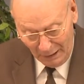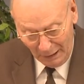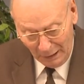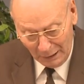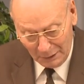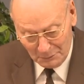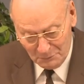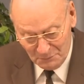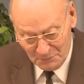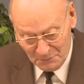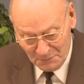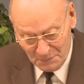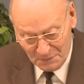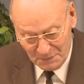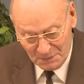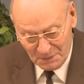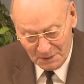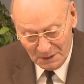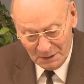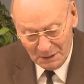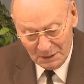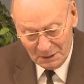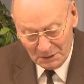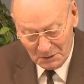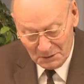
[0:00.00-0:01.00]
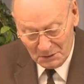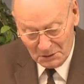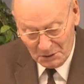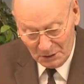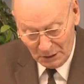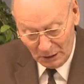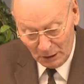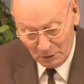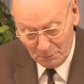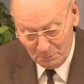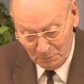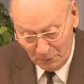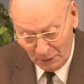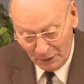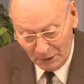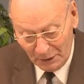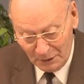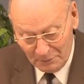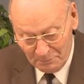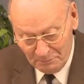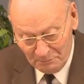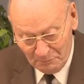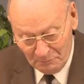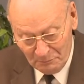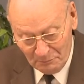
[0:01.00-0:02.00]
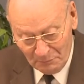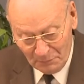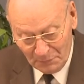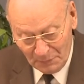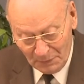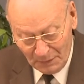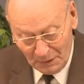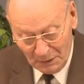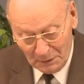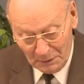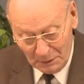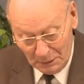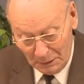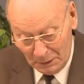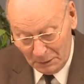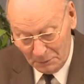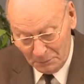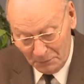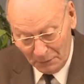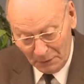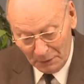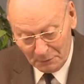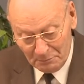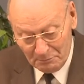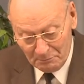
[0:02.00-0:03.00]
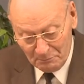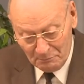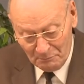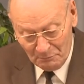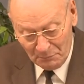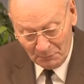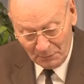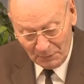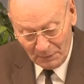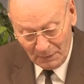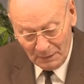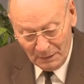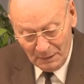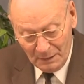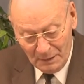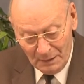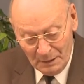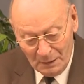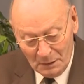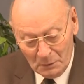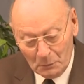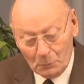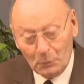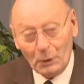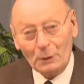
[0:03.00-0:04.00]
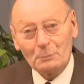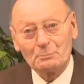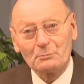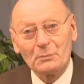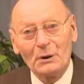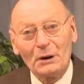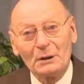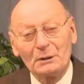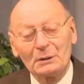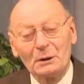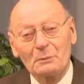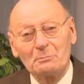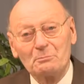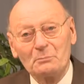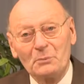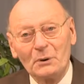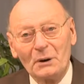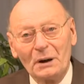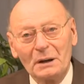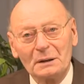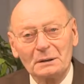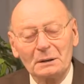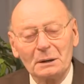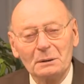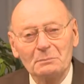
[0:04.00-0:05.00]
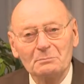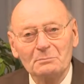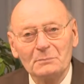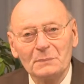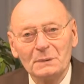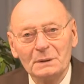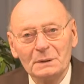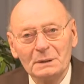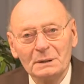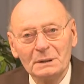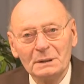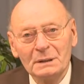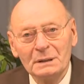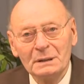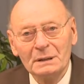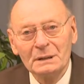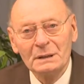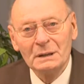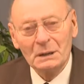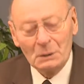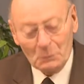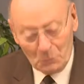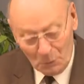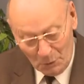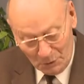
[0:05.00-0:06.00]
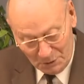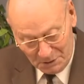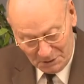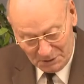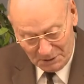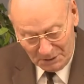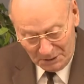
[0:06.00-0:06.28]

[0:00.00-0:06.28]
end shall be. Even when Brother Branham was